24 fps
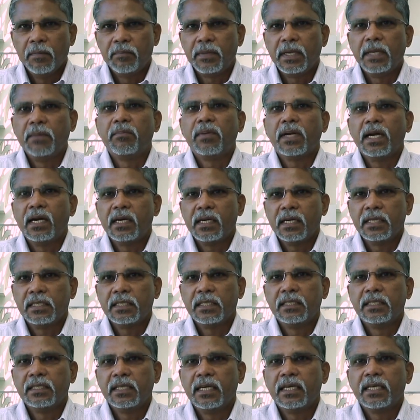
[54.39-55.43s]

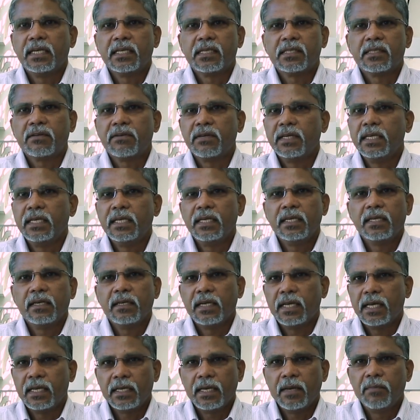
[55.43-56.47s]
pre-implantation genetic screening
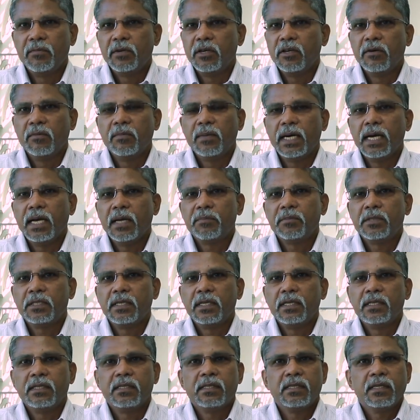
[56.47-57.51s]
like embryo
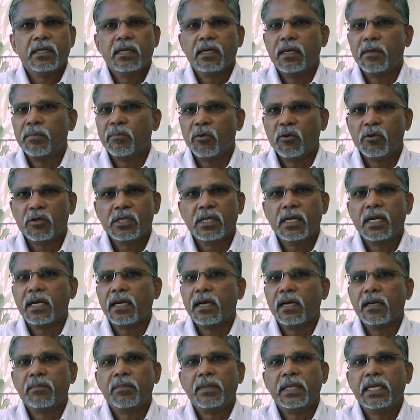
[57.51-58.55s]
biopsies,
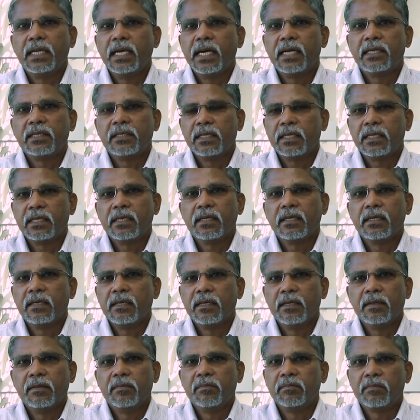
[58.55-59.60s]
postnatal pediatric
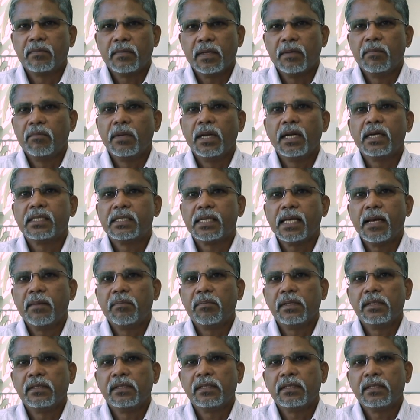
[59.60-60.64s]
blood
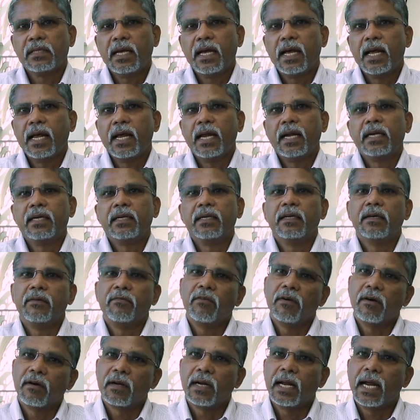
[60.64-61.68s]
samples, and
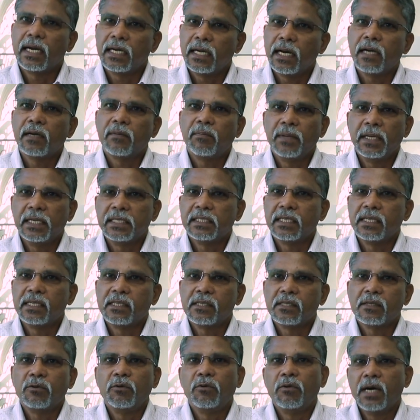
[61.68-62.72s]
for adult
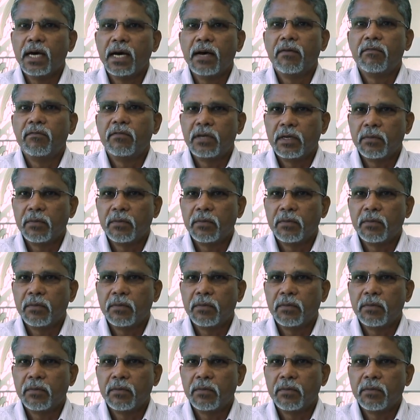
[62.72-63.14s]
patients who have